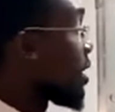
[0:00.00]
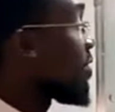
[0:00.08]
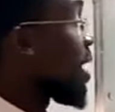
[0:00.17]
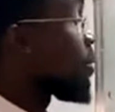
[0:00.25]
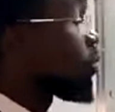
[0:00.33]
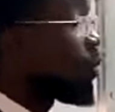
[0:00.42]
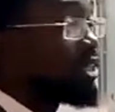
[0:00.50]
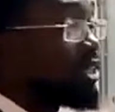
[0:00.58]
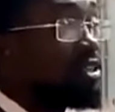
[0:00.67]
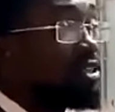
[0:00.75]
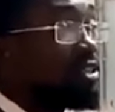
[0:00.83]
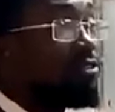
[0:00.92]
If I'm
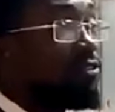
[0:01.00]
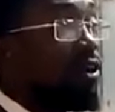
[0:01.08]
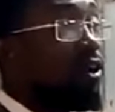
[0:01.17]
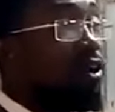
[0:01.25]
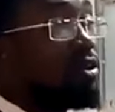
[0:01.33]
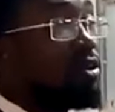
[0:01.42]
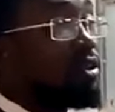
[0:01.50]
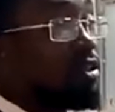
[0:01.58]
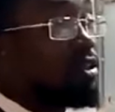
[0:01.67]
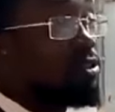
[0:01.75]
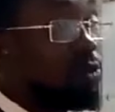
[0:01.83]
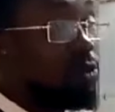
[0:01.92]
waiting for
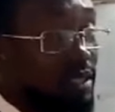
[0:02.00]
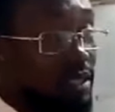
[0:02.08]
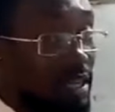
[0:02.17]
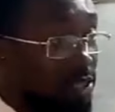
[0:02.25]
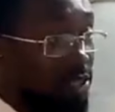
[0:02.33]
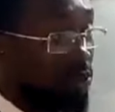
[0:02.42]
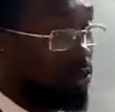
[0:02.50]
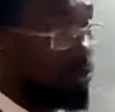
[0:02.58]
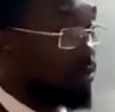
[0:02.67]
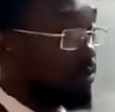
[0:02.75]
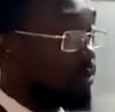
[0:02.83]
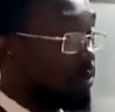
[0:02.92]
US election,
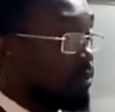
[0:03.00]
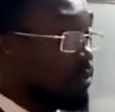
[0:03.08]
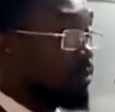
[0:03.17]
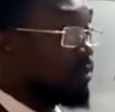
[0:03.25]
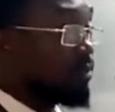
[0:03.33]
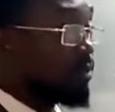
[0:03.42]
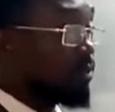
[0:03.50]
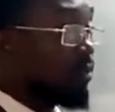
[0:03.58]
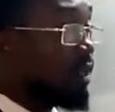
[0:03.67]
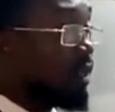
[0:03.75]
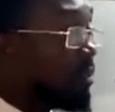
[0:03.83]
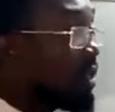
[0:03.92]

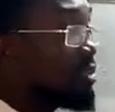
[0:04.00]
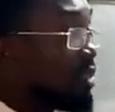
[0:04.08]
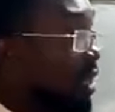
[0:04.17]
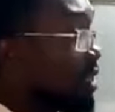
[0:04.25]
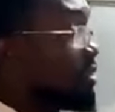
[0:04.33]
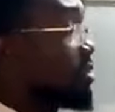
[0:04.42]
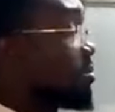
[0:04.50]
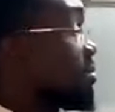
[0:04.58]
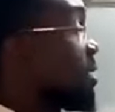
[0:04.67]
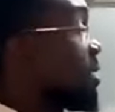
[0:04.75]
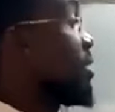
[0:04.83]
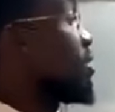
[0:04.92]
it means that
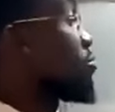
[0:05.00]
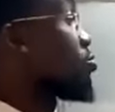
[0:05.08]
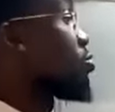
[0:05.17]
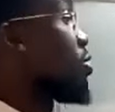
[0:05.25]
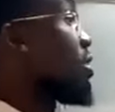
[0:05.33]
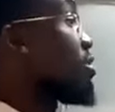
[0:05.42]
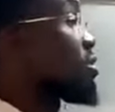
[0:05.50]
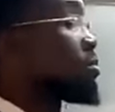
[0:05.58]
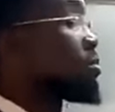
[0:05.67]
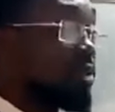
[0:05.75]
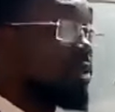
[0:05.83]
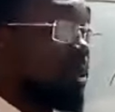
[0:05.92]
maybe throughout this
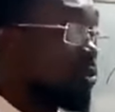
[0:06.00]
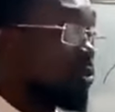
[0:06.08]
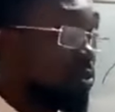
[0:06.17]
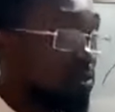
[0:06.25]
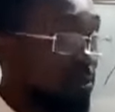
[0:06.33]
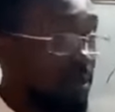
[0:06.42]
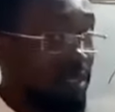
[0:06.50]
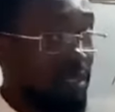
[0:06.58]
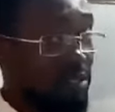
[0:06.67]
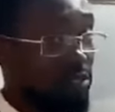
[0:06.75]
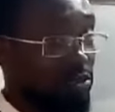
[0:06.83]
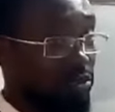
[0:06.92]
month, I'm not going to place
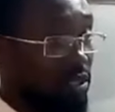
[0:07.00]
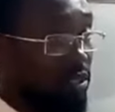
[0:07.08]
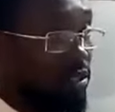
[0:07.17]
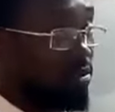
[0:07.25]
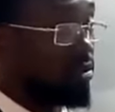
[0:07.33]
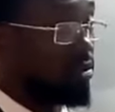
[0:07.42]
any trade